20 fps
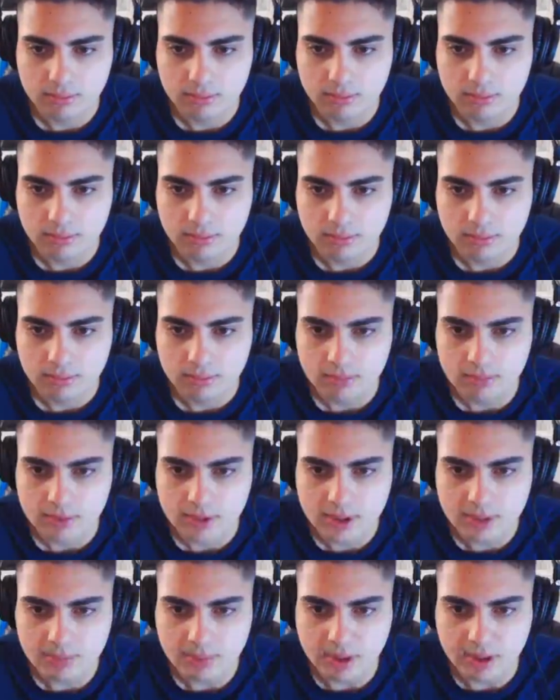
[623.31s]

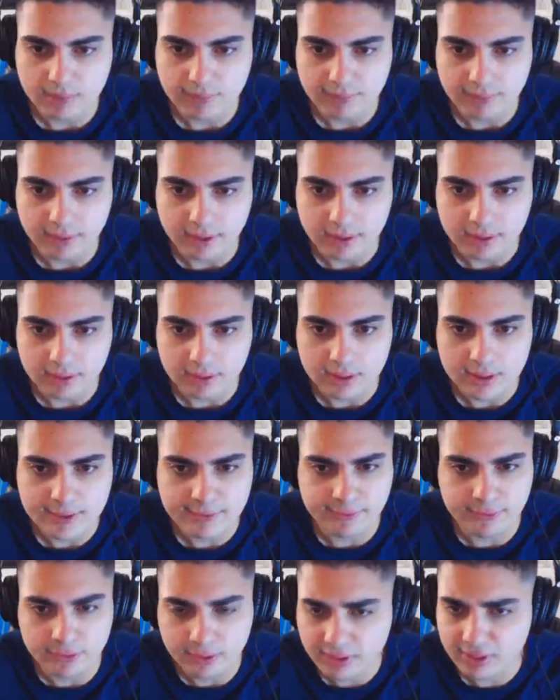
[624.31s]
This motherfucker is
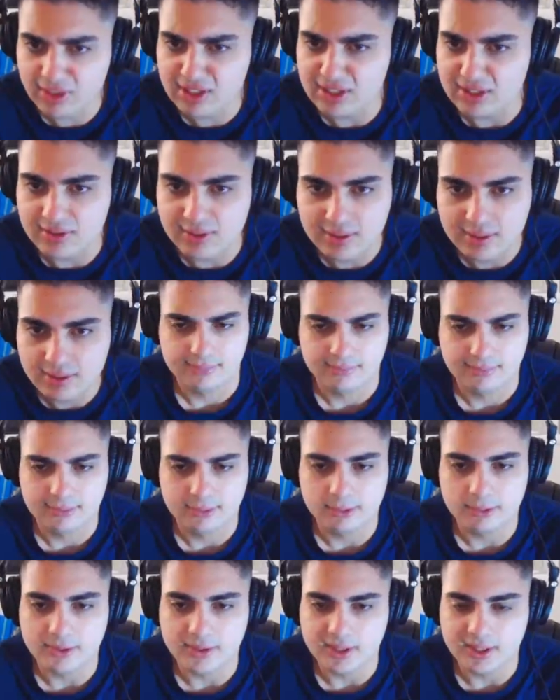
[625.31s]
ruthless.
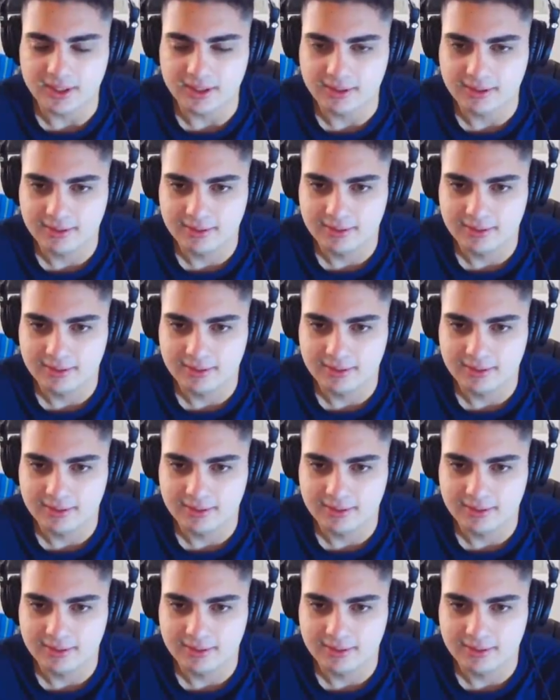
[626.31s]
What was that?